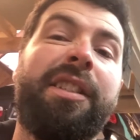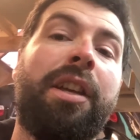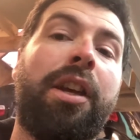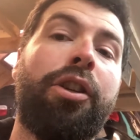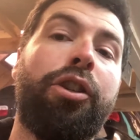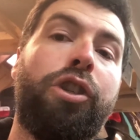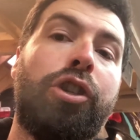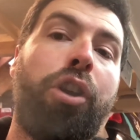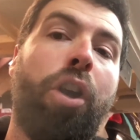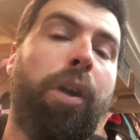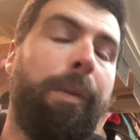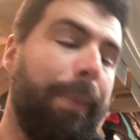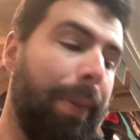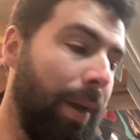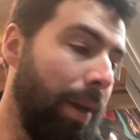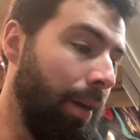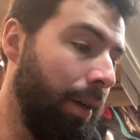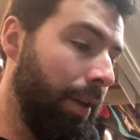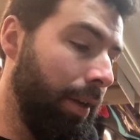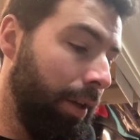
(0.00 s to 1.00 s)
Shop
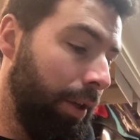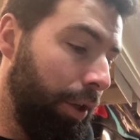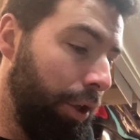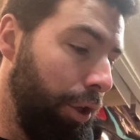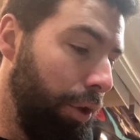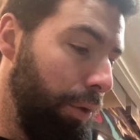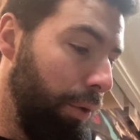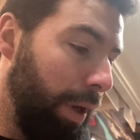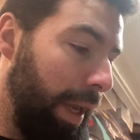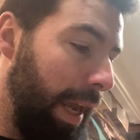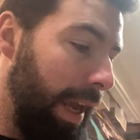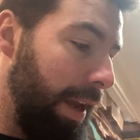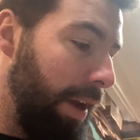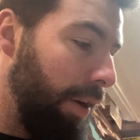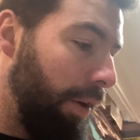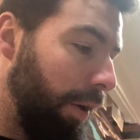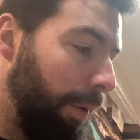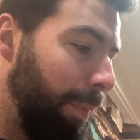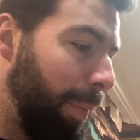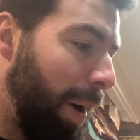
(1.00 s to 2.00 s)
UK
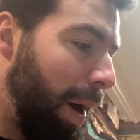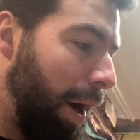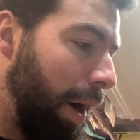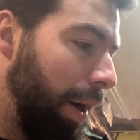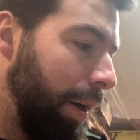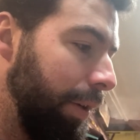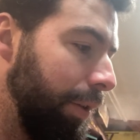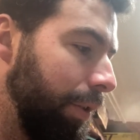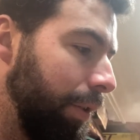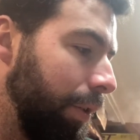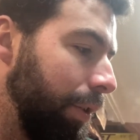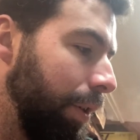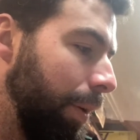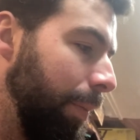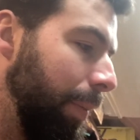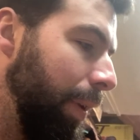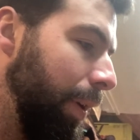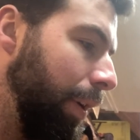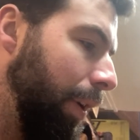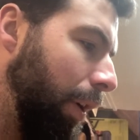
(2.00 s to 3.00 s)
or Parts or
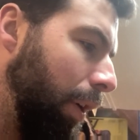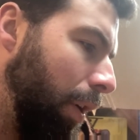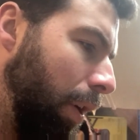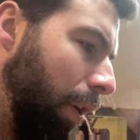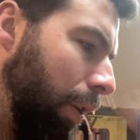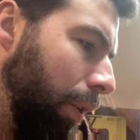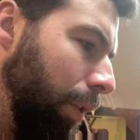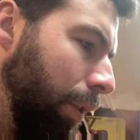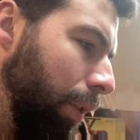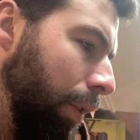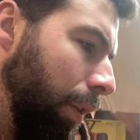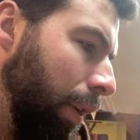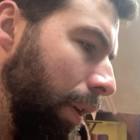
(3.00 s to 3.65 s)
something they're called.